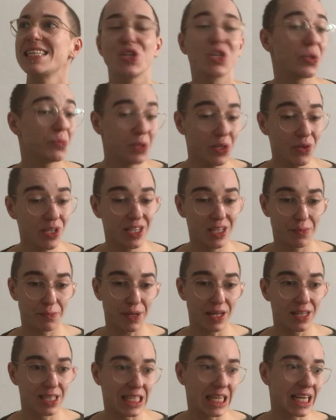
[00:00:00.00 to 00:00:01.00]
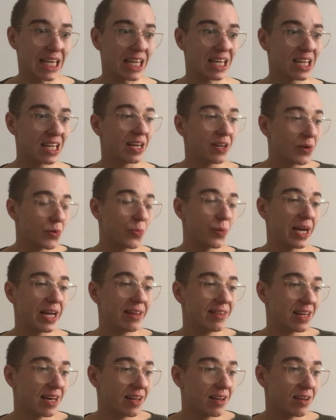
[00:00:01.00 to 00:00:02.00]
community building in a way
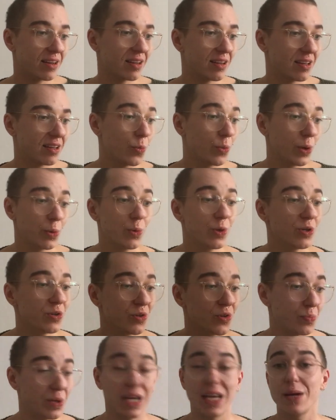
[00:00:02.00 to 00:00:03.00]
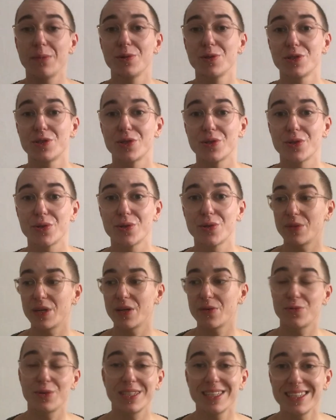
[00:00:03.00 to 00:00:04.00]
that we wouldn't be able to
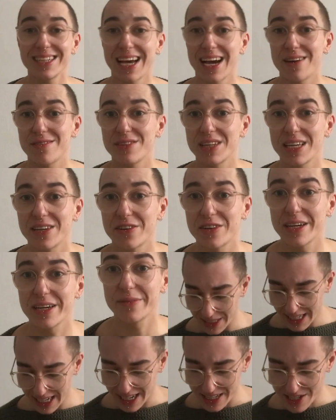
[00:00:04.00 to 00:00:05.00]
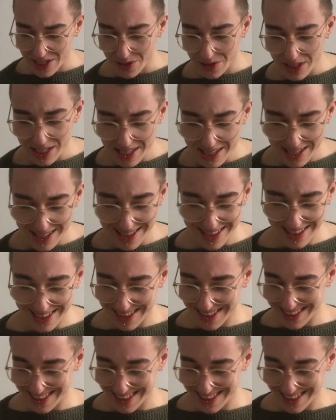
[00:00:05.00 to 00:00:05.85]
if we didn't have the internet. Yeah, so this